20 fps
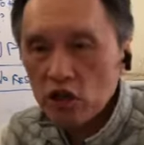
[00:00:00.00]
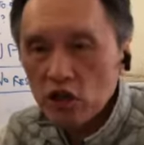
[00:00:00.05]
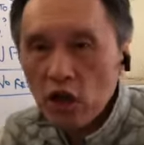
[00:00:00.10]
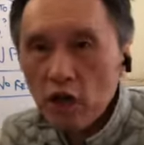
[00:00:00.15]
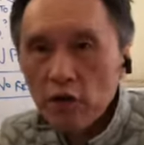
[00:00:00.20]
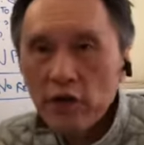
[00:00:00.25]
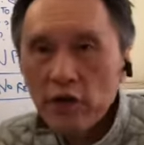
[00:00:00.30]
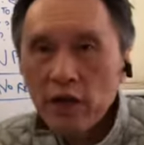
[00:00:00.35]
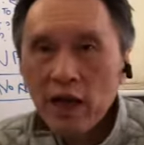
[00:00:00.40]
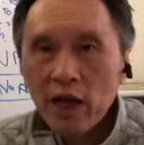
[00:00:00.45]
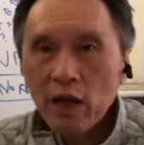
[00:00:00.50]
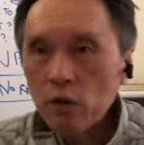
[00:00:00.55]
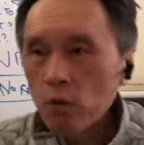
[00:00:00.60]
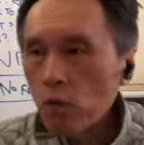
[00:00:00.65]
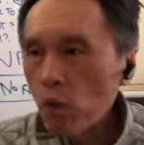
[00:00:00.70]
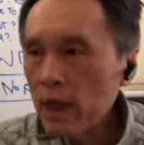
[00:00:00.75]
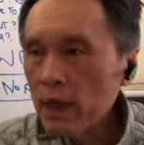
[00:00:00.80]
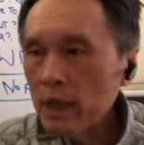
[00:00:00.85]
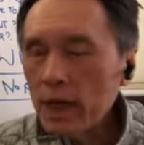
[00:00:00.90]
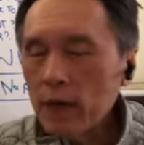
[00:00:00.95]
solving out
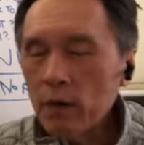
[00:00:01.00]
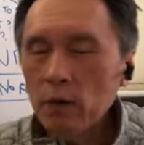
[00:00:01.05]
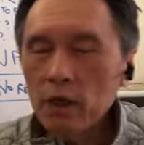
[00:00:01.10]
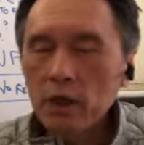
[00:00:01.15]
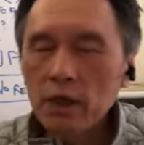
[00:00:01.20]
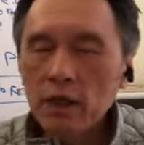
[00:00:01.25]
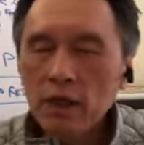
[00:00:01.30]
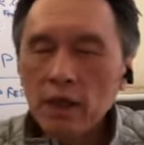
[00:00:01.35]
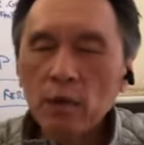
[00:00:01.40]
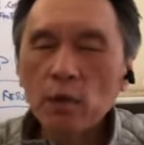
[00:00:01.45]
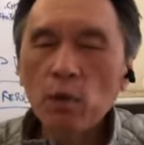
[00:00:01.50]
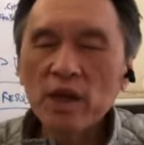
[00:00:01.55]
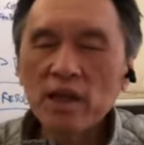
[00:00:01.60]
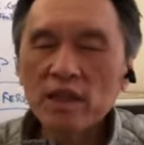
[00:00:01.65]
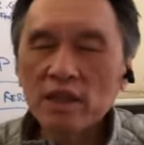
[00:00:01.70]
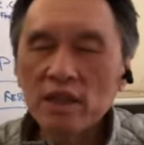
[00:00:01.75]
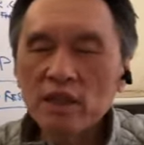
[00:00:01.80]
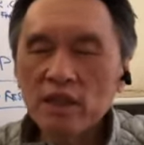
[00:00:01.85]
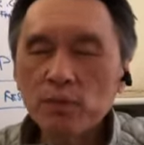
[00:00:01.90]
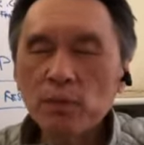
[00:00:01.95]
whatever the
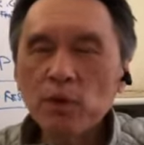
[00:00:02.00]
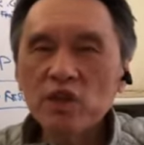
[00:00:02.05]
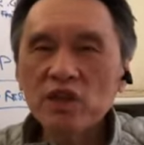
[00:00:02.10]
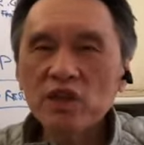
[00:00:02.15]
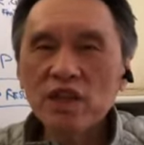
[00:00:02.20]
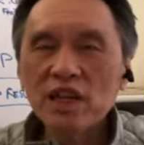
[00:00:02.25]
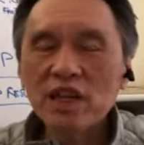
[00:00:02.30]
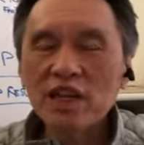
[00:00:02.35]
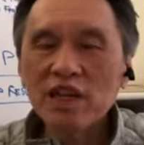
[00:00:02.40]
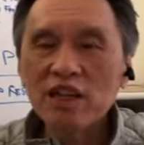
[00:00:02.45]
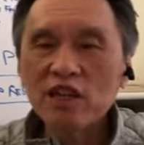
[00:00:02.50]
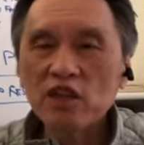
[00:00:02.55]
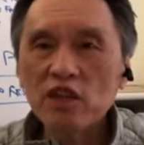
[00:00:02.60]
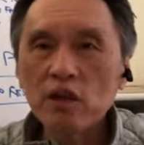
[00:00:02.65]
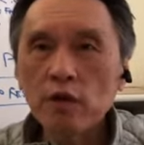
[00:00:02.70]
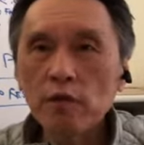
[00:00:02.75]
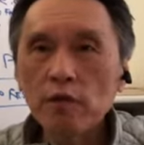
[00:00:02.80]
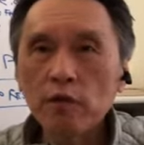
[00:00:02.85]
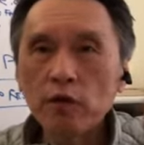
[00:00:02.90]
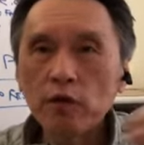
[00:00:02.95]
Western sports science can
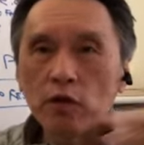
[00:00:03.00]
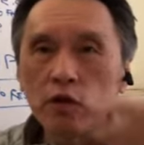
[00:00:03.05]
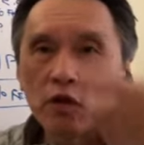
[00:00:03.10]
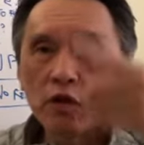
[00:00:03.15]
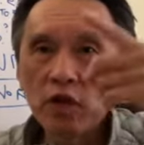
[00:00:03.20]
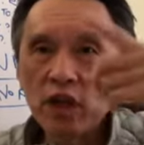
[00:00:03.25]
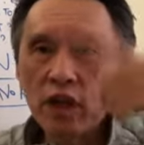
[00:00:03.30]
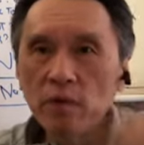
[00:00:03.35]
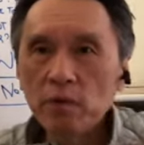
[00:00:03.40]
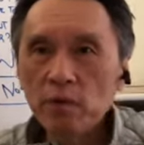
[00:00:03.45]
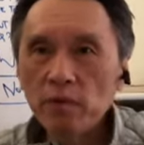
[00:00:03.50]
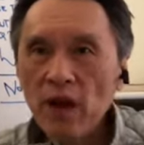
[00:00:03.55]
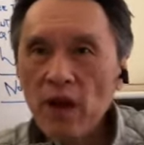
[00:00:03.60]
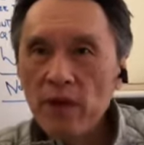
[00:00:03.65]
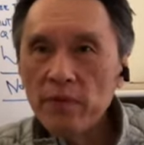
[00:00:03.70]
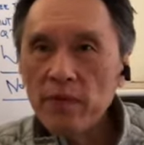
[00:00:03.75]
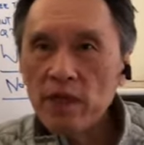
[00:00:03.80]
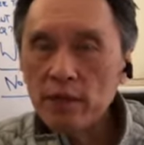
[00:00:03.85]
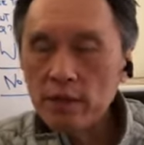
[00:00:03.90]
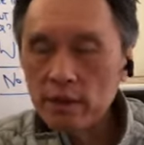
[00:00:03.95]
solve for you in
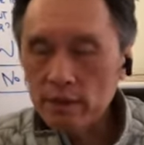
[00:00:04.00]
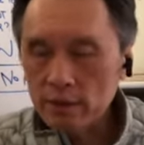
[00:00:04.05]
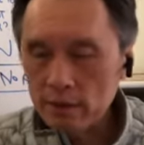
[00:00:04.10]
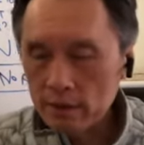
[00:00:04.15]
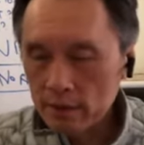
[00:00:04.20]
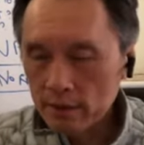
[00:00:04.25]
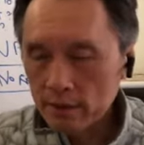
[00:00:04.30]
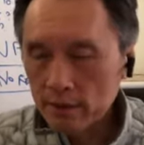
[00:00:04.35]
5 minutes.